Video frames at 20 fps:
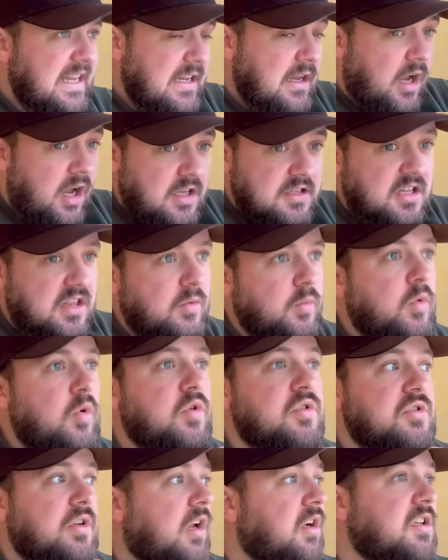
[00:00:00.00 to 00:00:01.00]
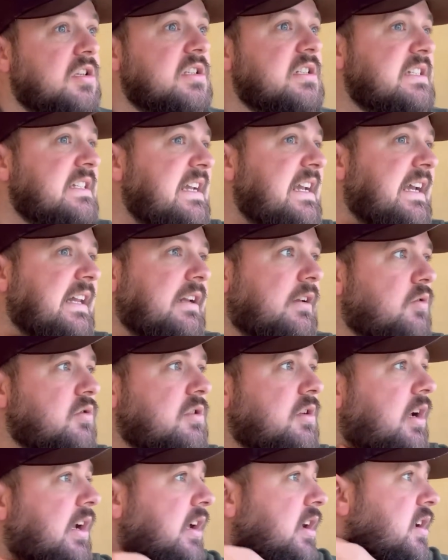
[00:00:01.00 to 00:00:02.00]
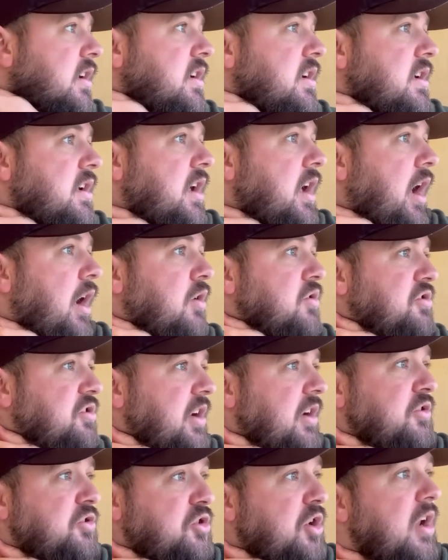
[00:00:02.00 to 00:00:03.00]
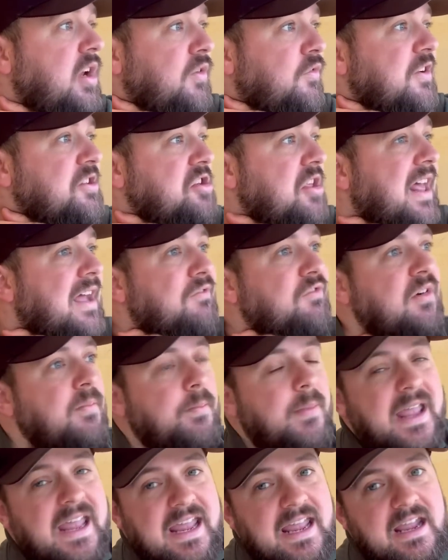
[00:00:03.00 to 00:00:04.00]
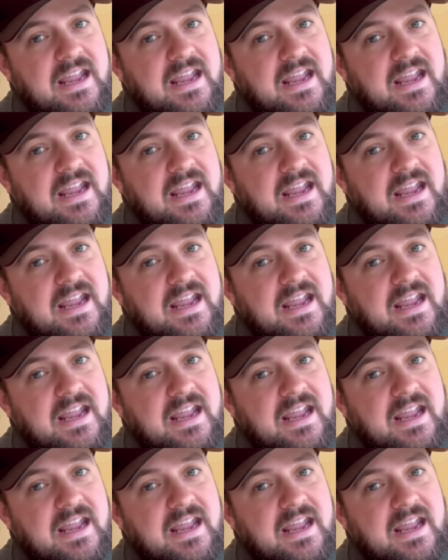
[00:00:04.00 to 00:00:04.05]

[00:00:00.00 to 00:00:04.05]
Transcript: under the water. I couldn't see it. And I was like, I was trying to fish like that for a bit,